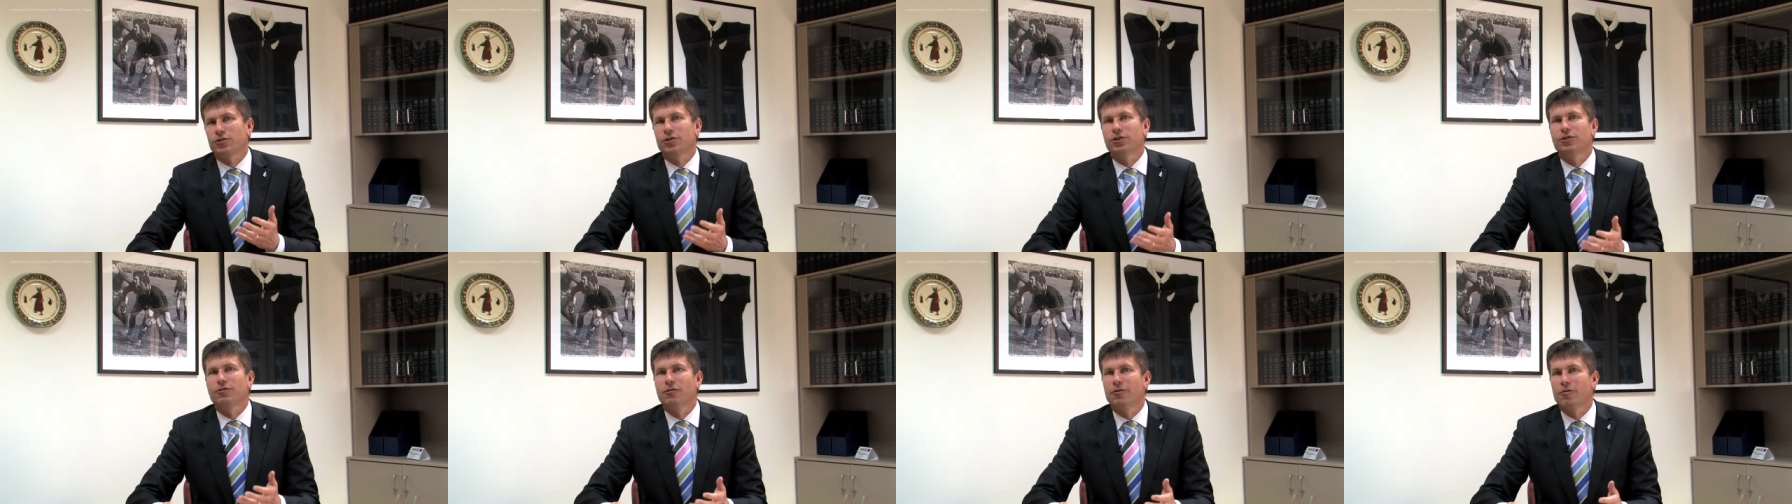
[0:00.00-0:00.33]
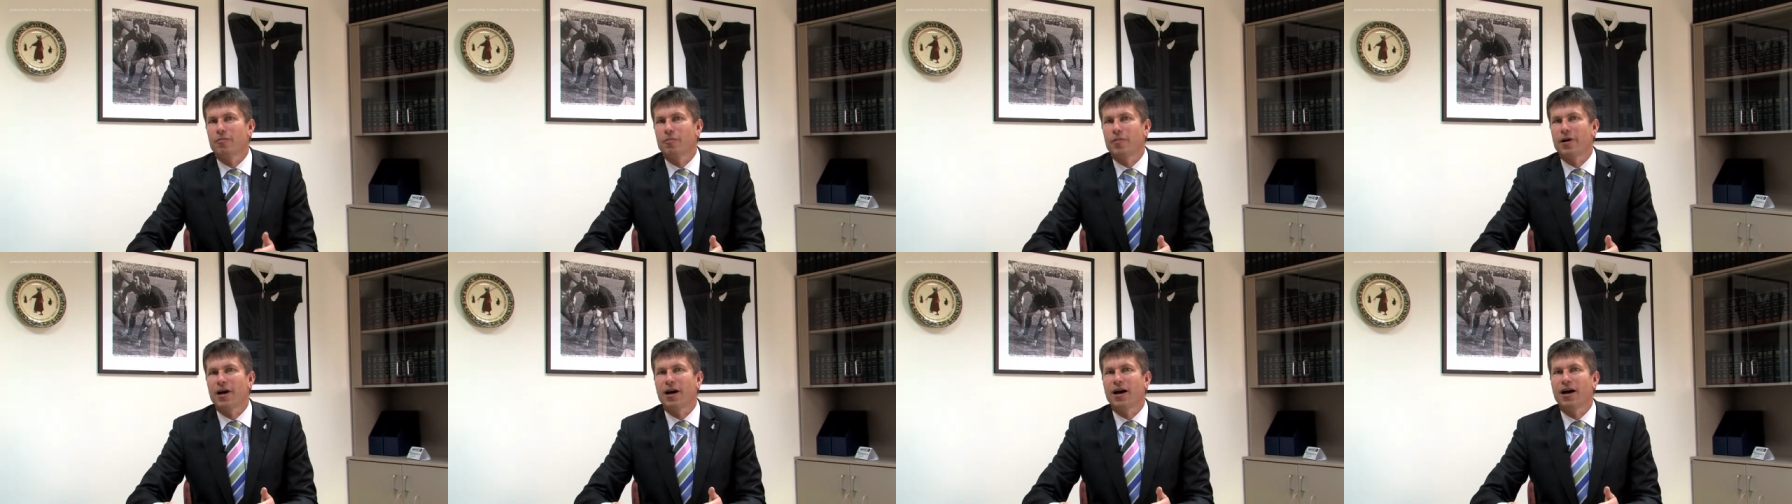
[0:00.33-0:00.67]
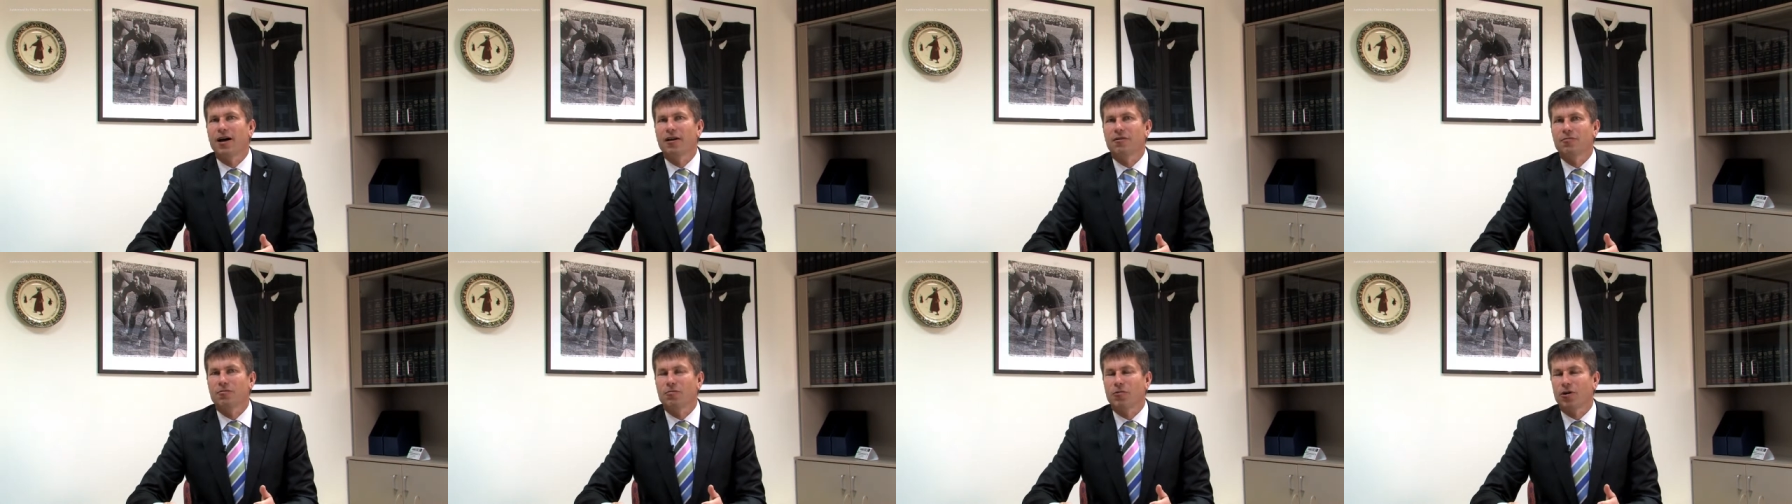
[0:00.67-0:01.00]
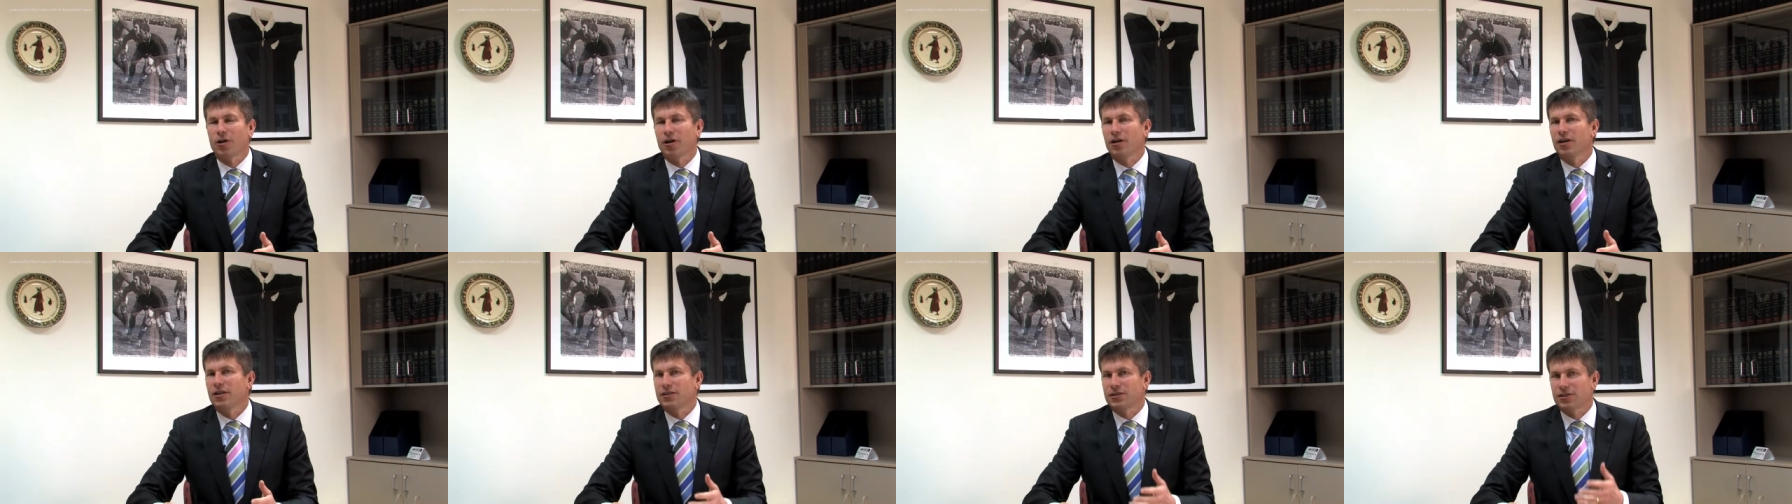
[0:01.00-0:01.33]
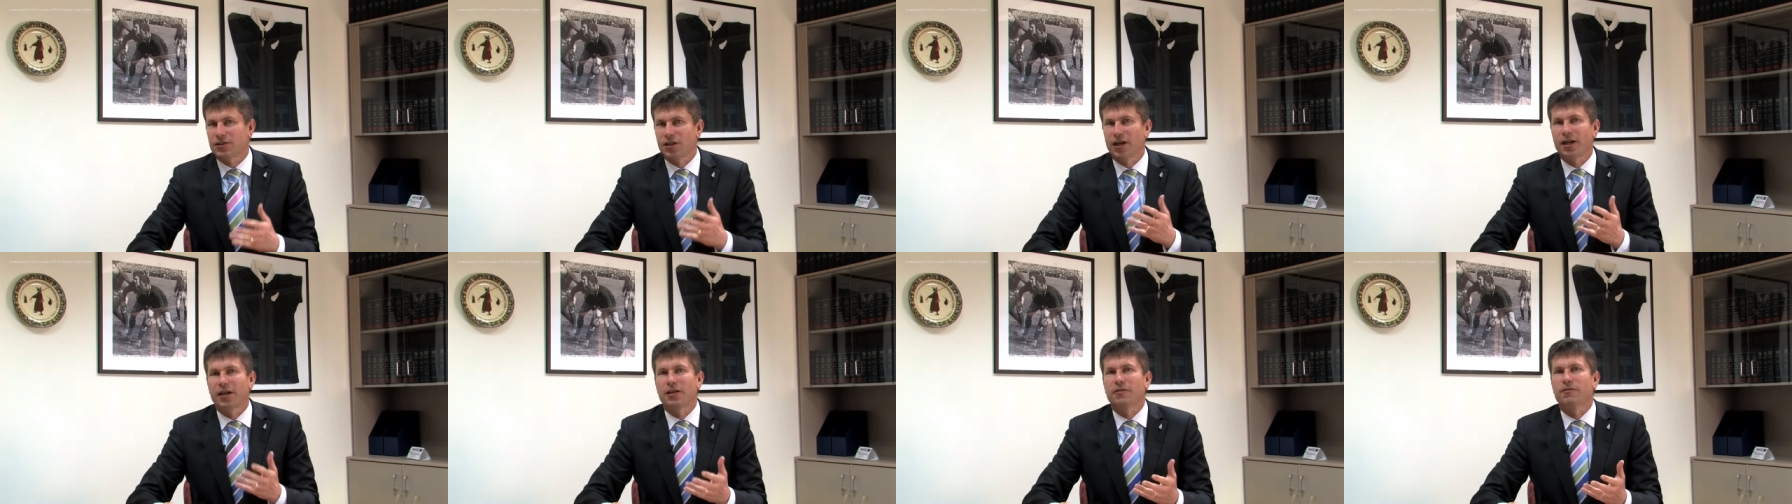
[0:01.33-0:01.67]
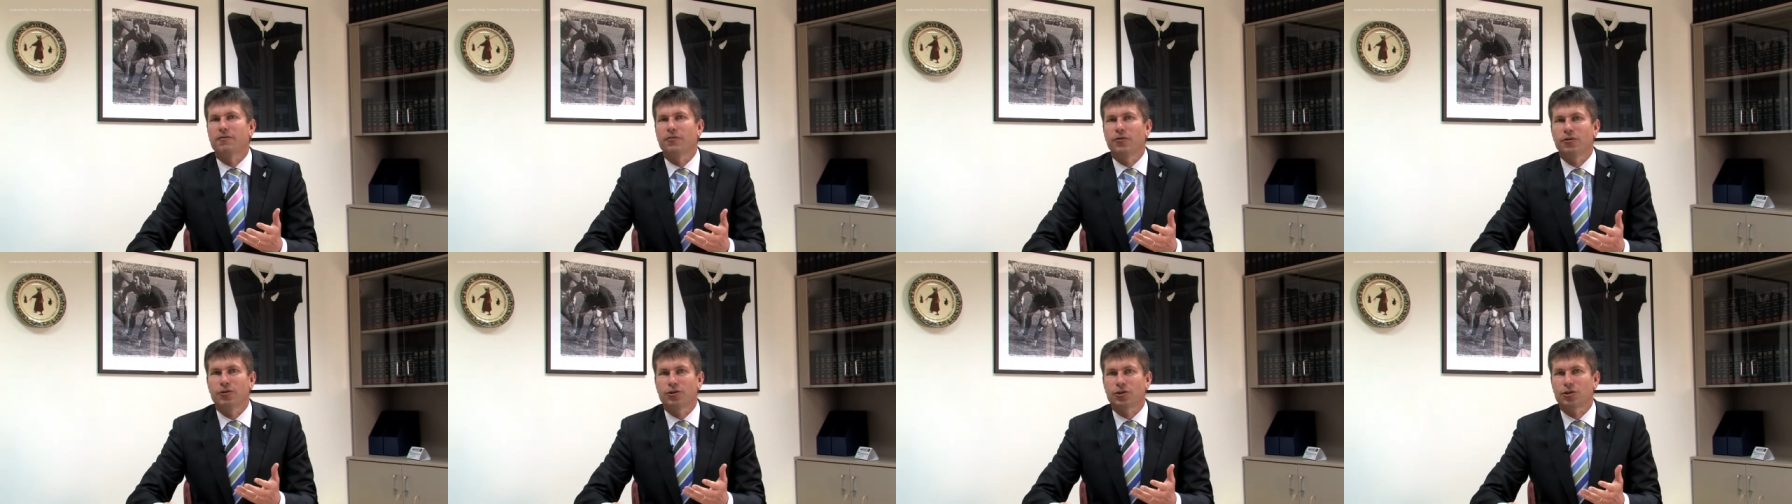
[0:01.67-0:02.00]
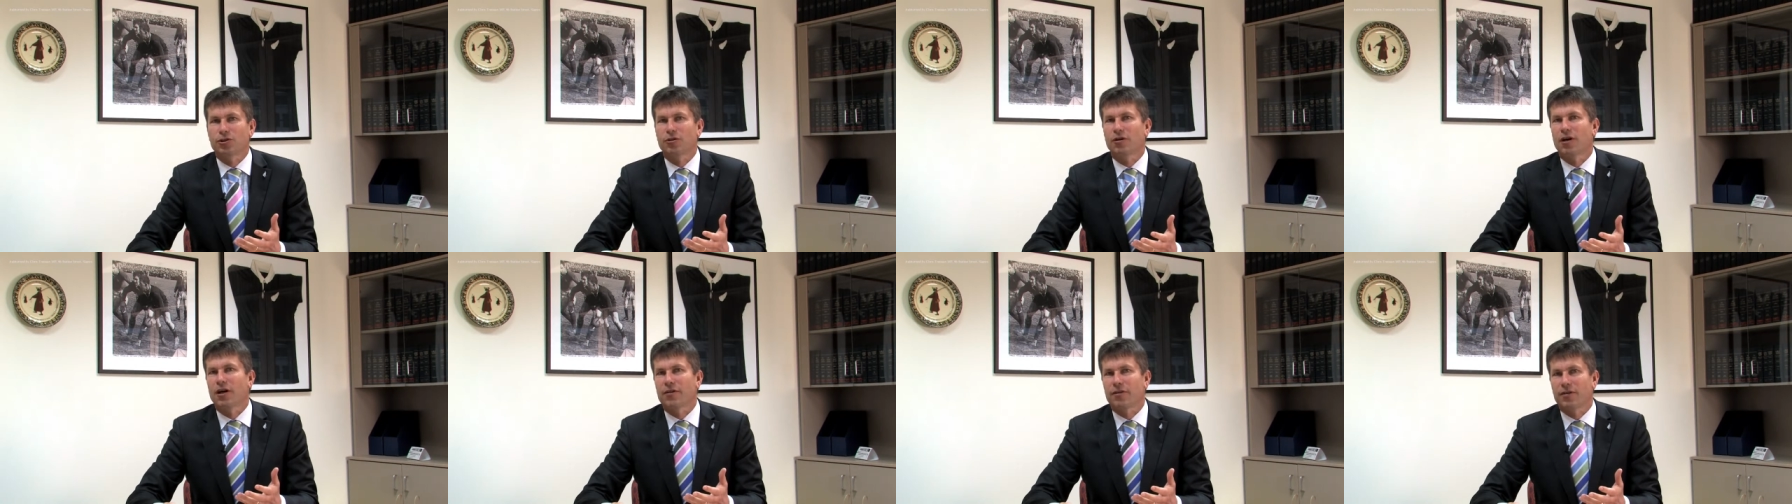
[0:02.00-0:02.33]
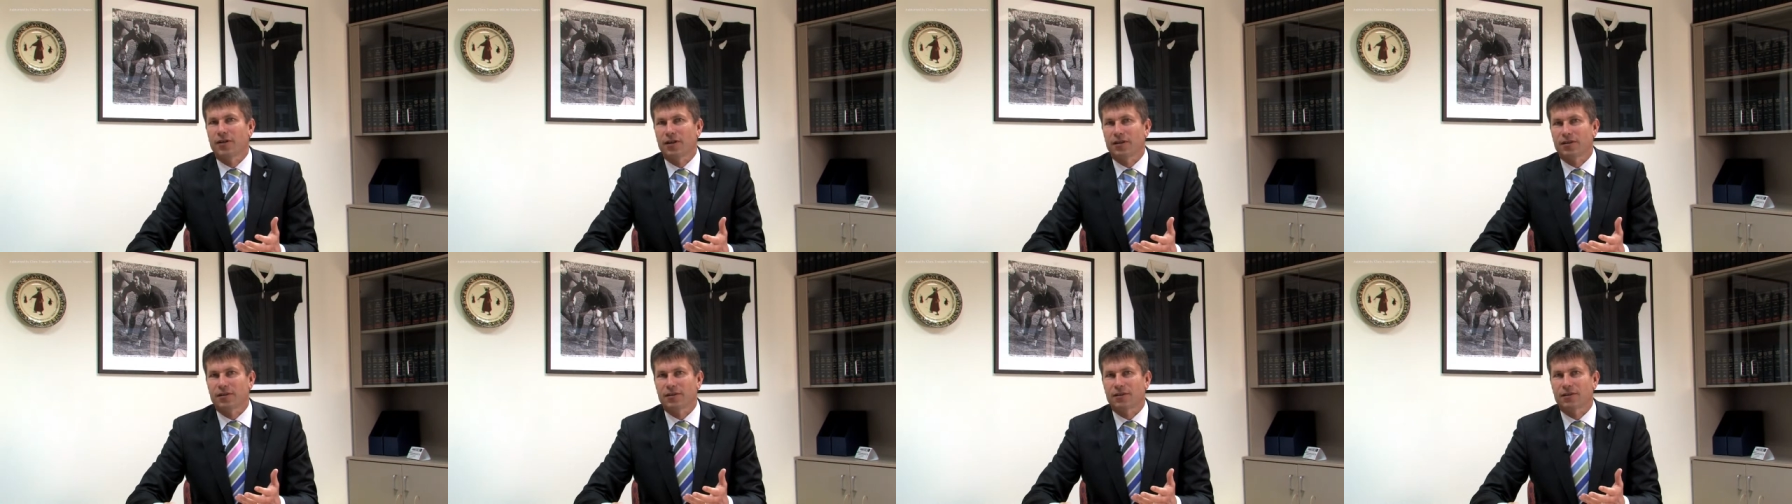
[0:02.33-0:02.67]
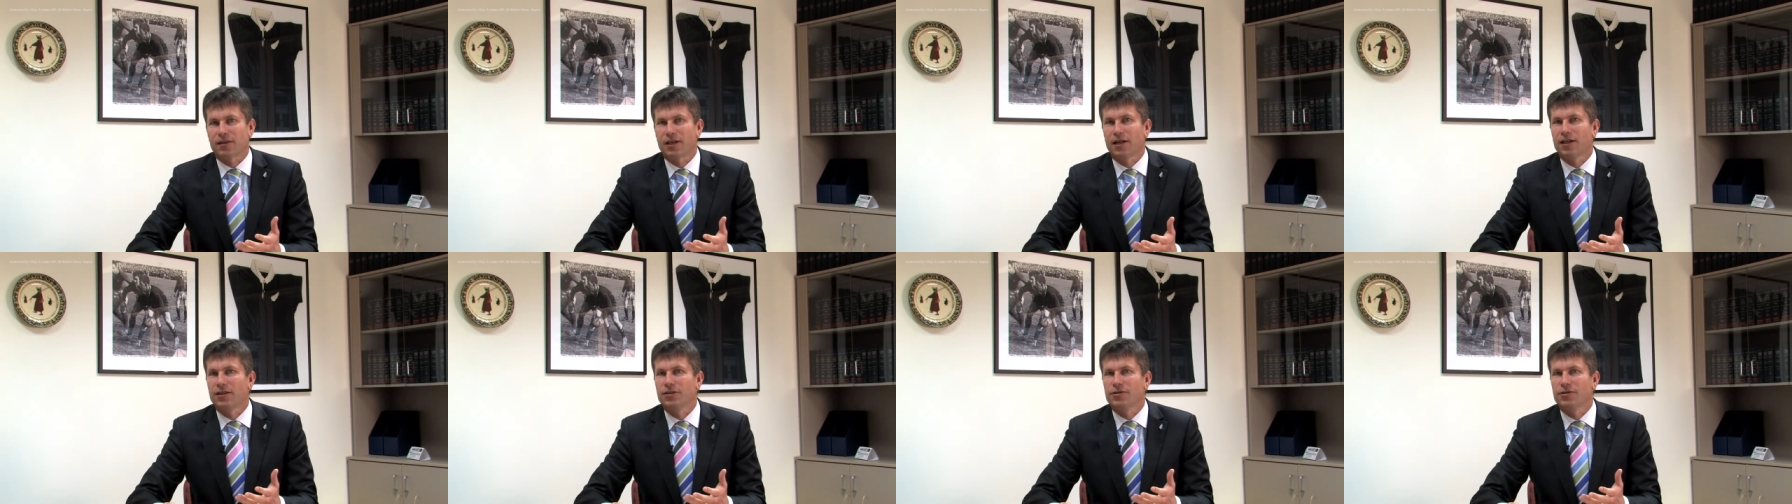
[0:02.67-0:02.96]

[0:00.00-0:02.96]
to you about what an exciting future I think uh,